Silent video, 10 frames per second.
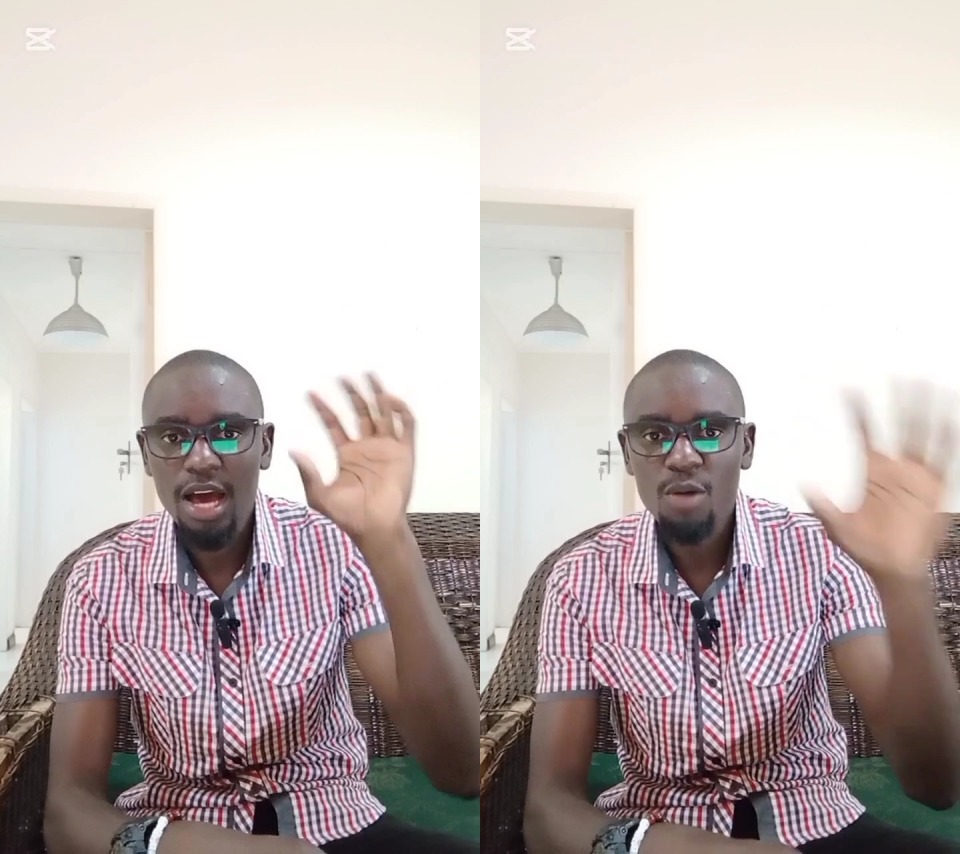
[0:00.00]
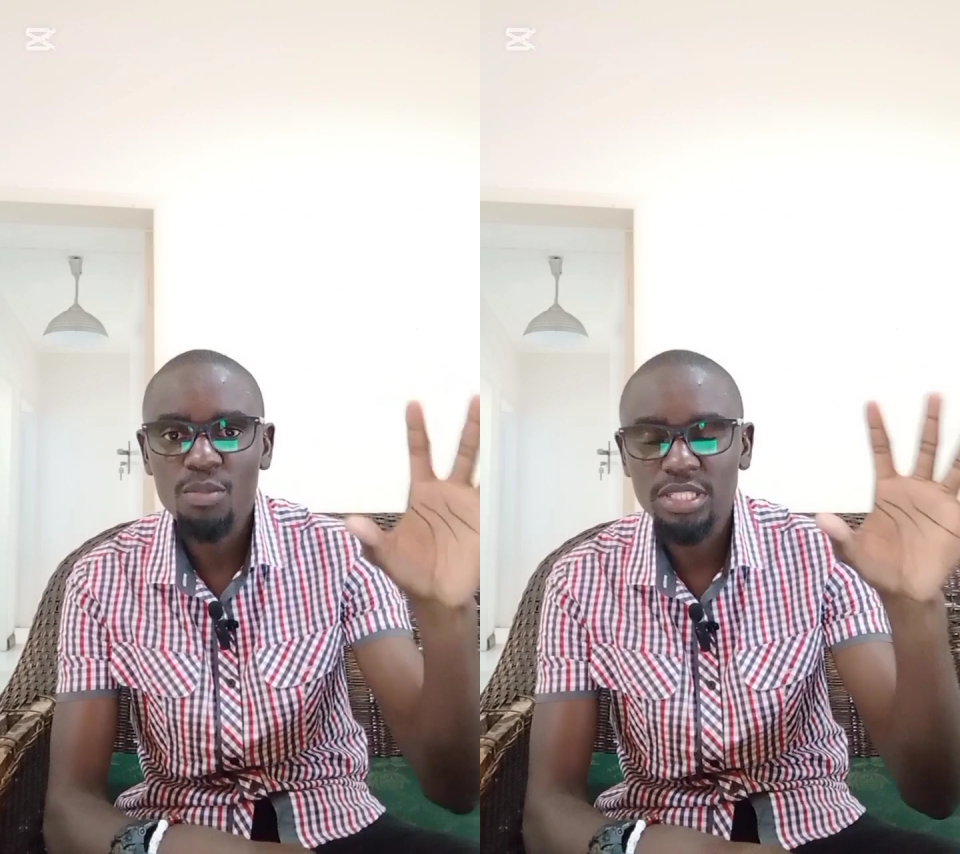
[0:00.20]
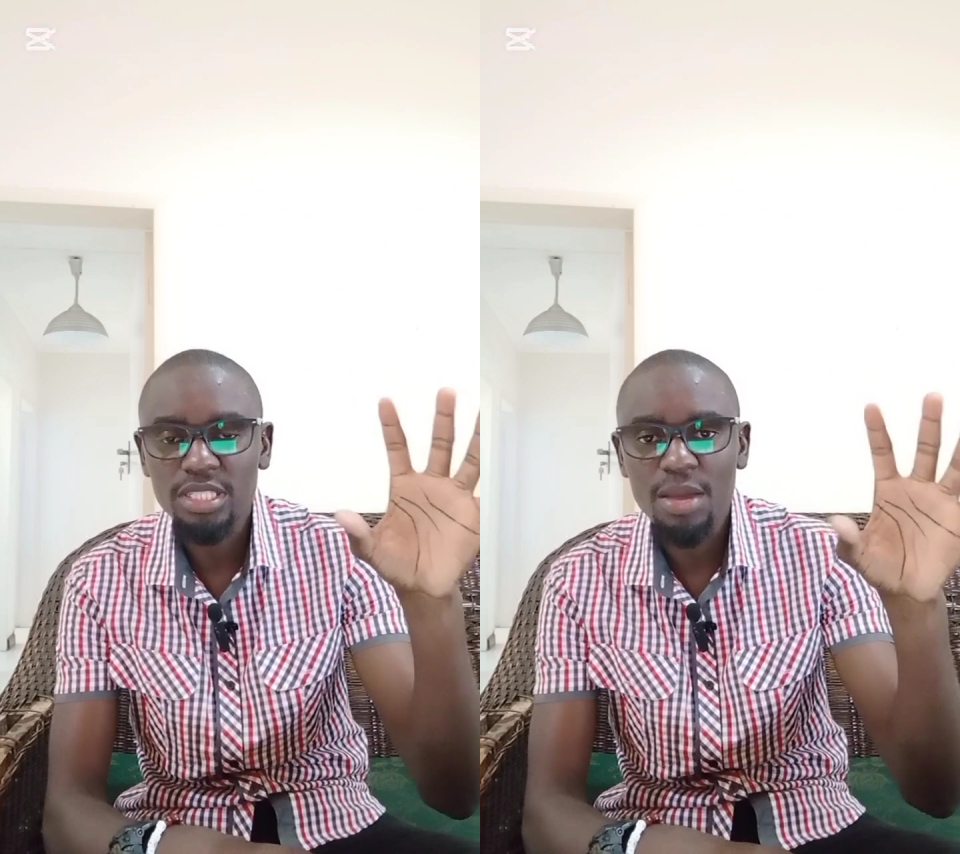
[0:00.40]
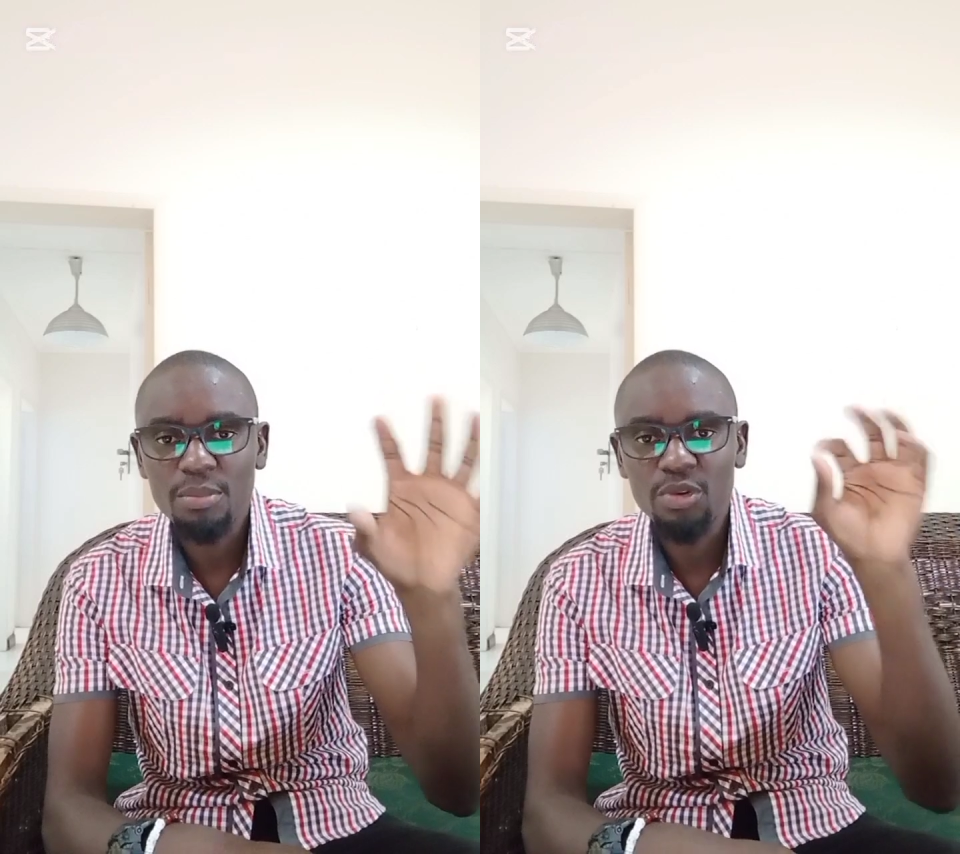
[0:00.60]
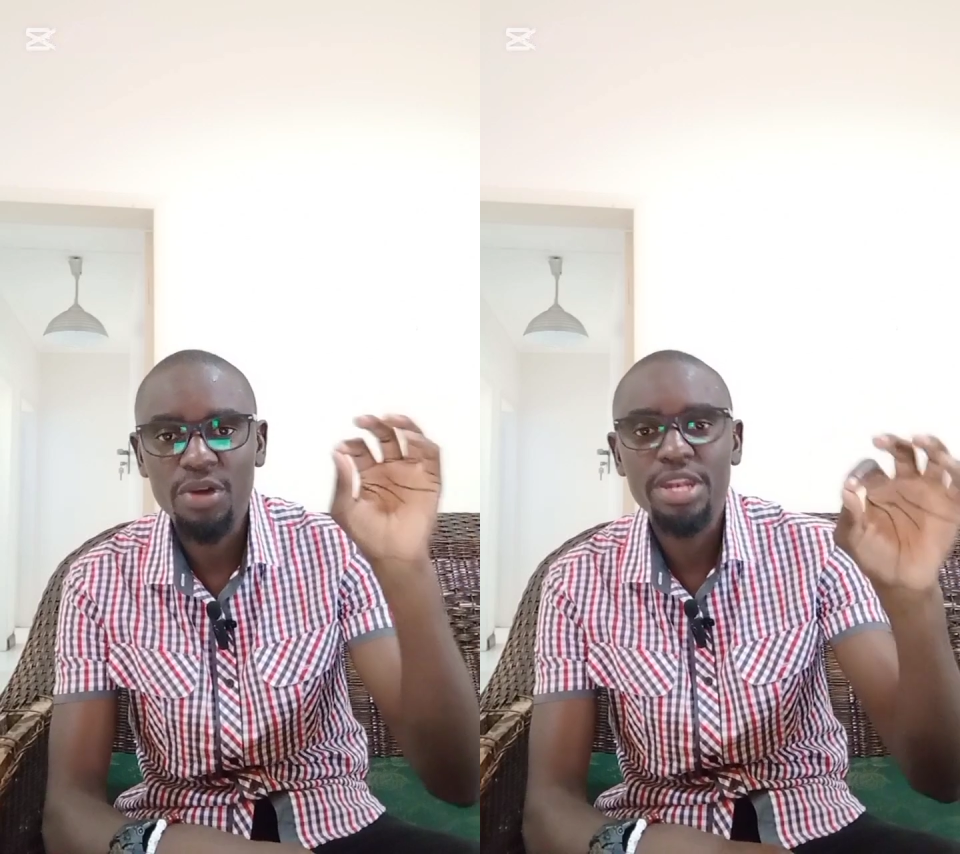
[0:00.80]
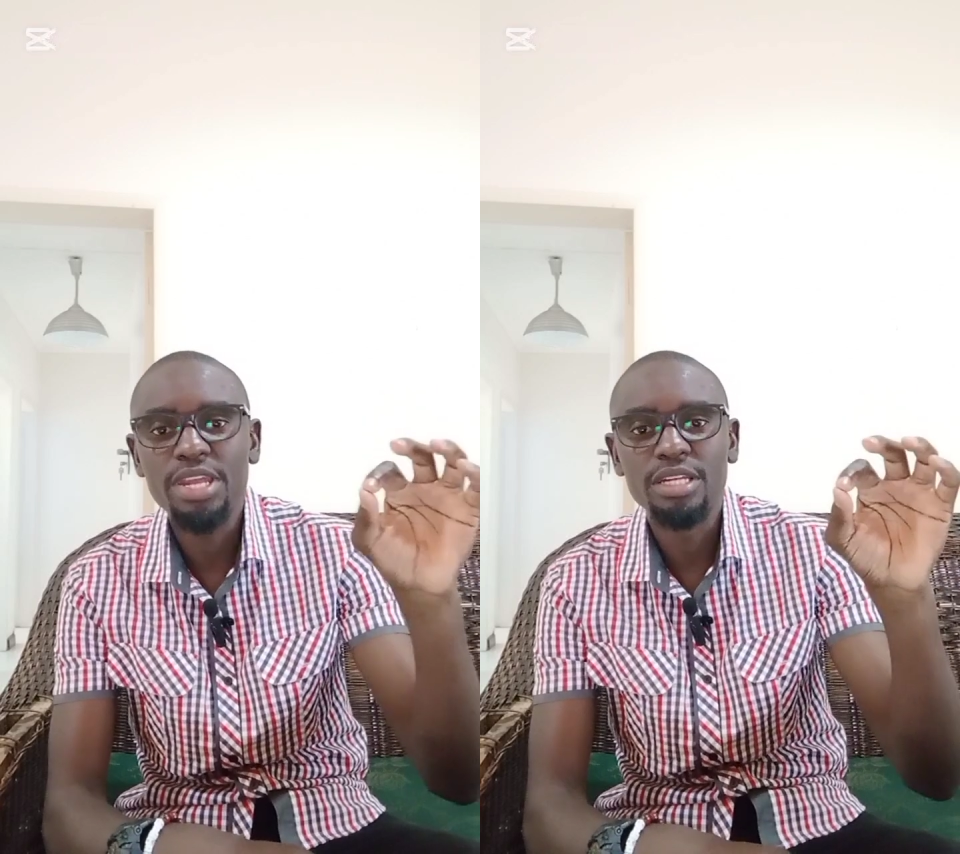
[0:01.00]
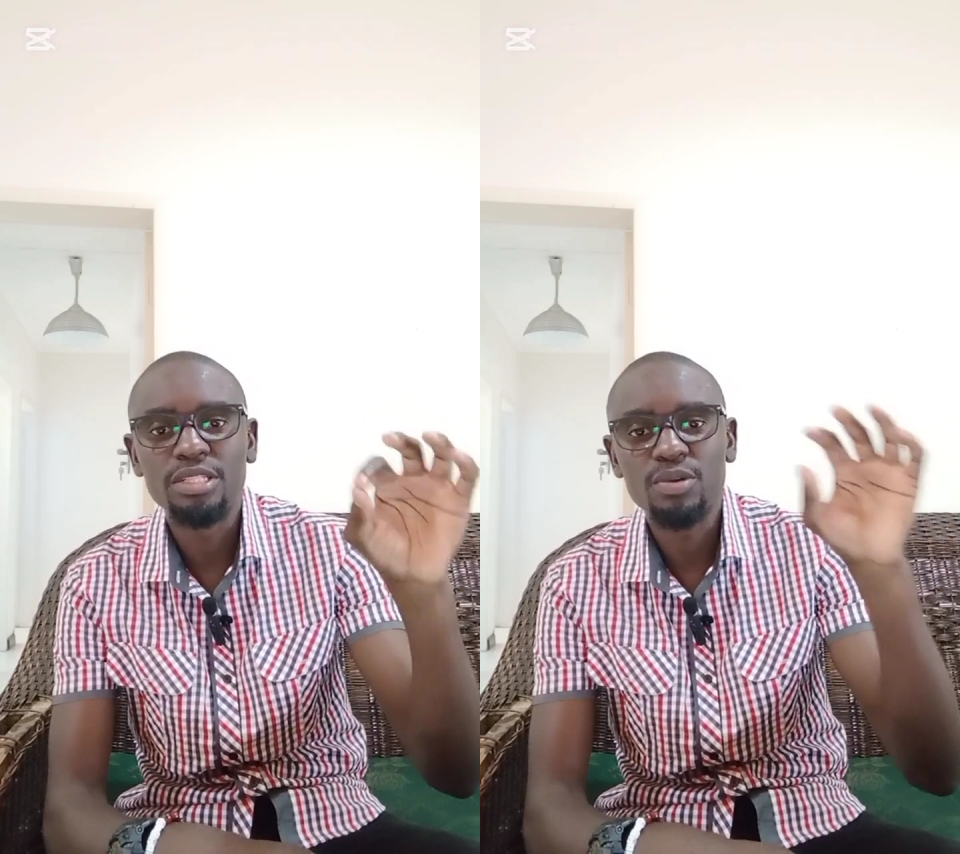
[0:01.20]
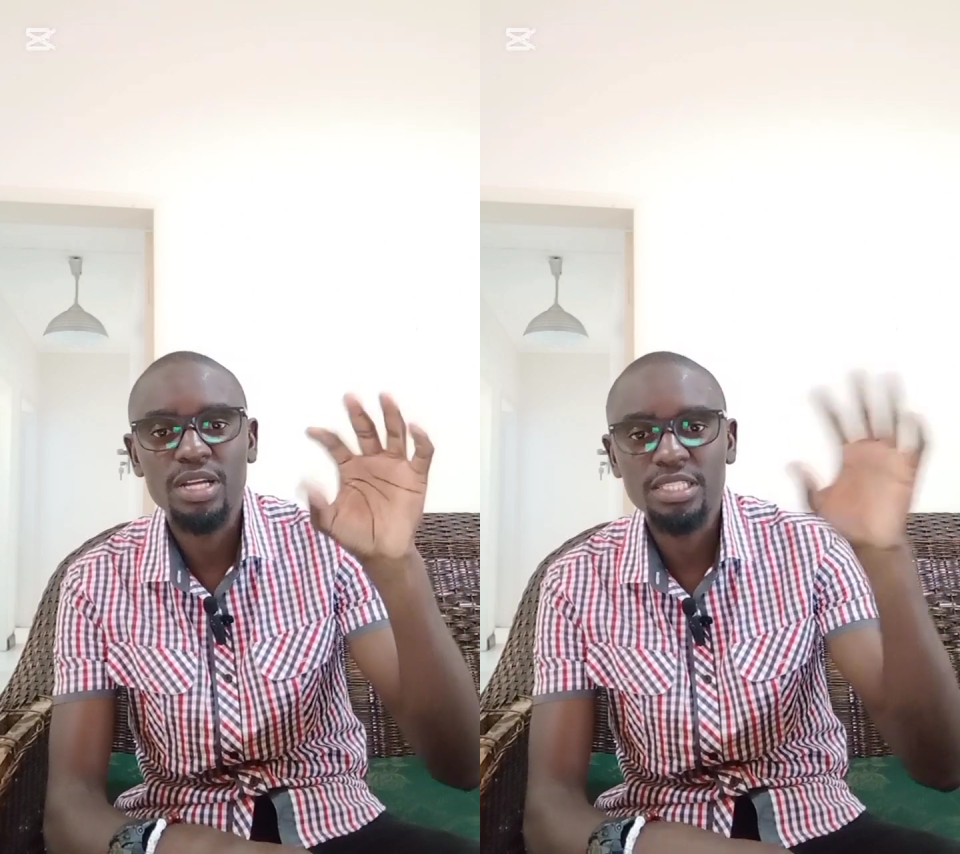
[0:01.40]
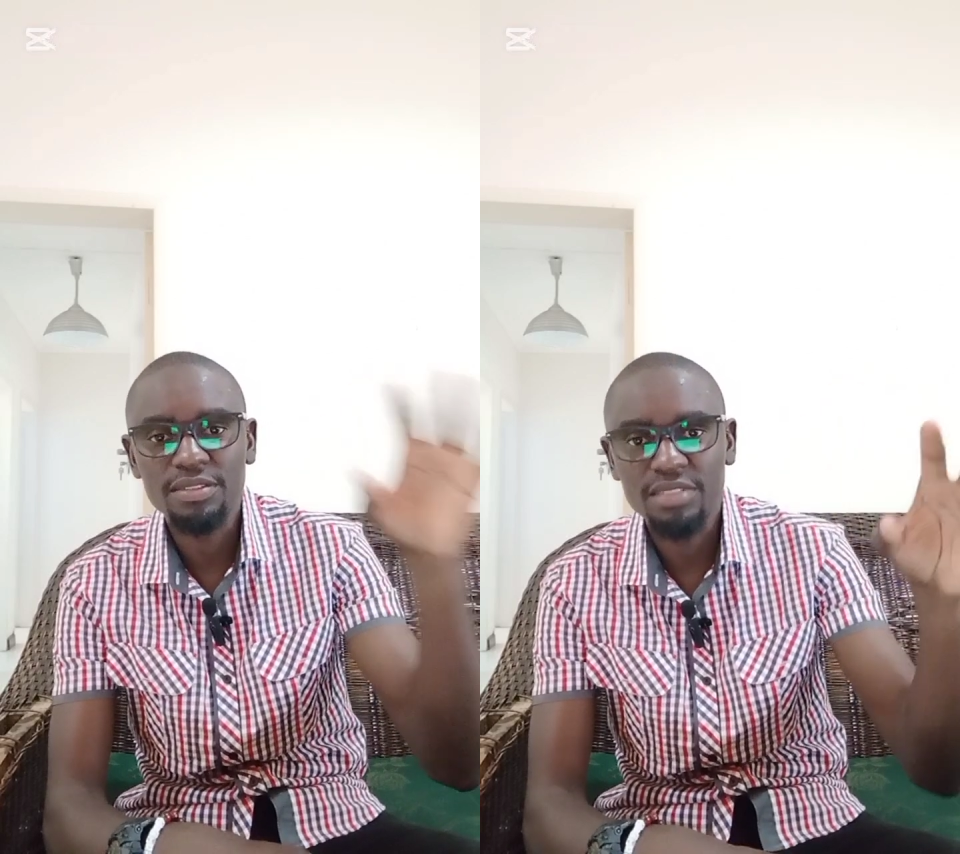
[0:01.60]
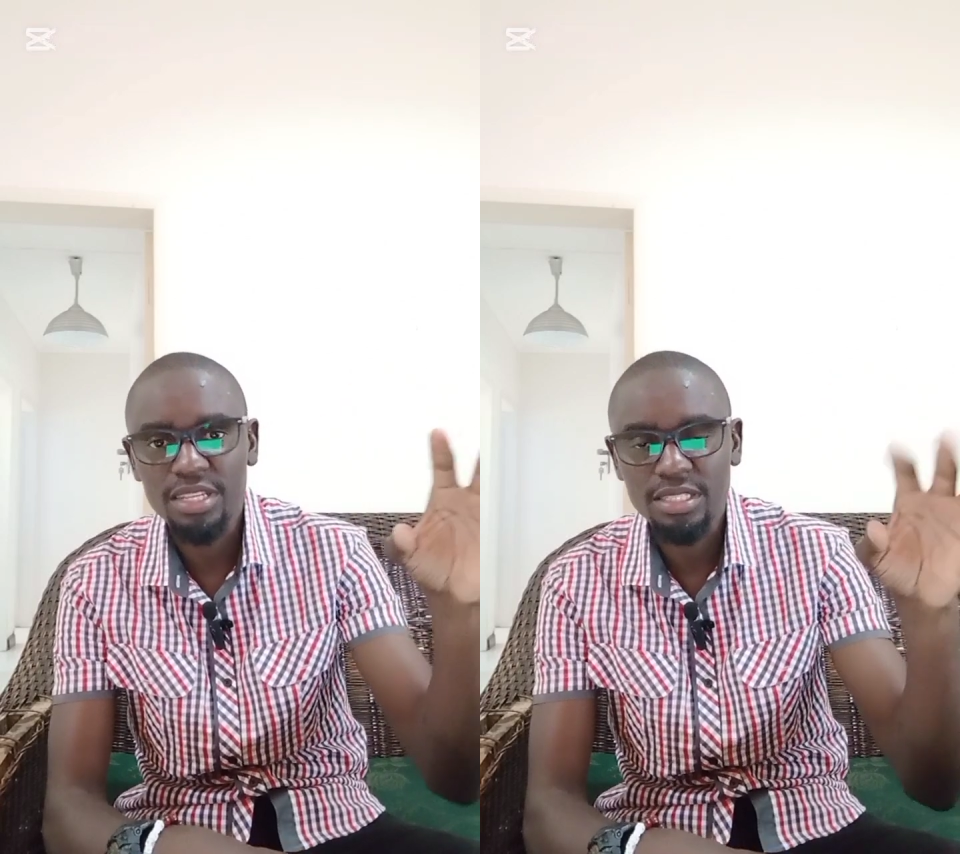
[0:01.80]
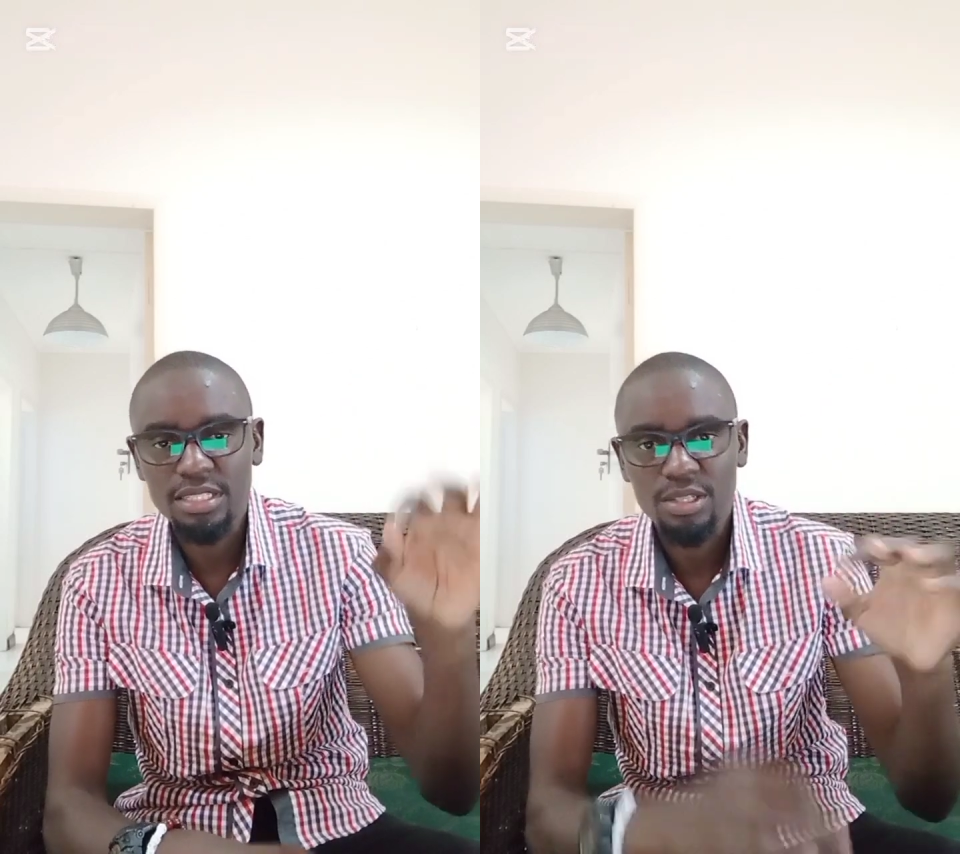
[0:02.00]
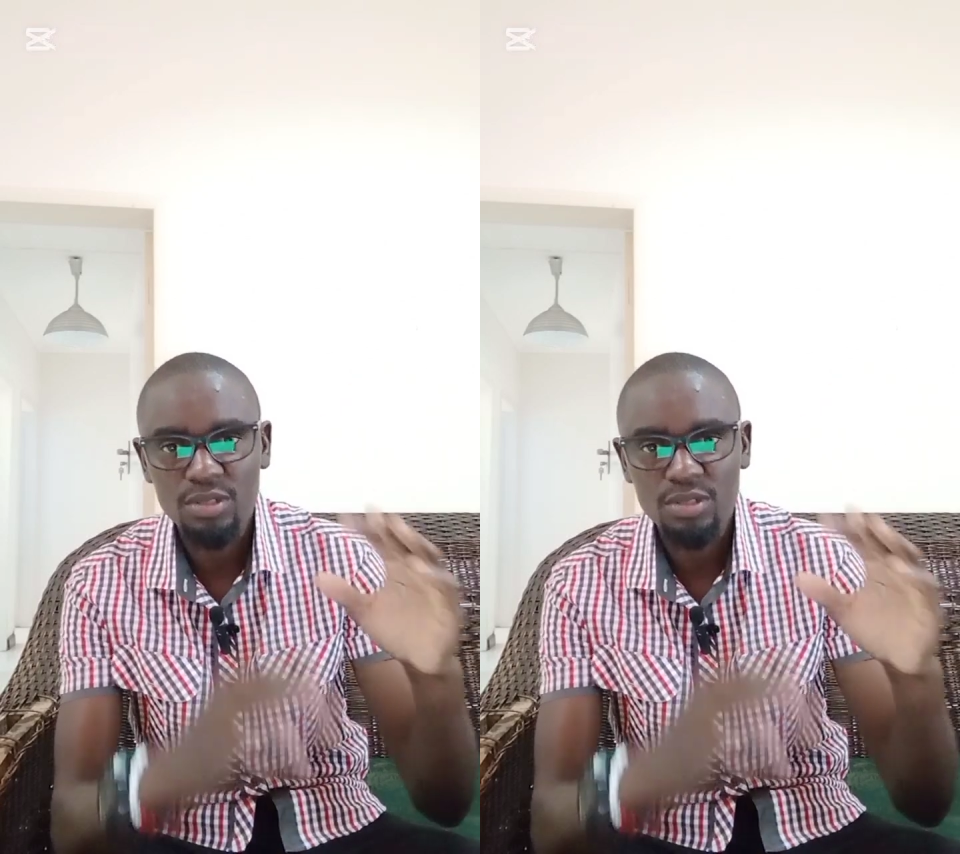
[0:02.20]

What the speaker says: How much time do I need to achieve this?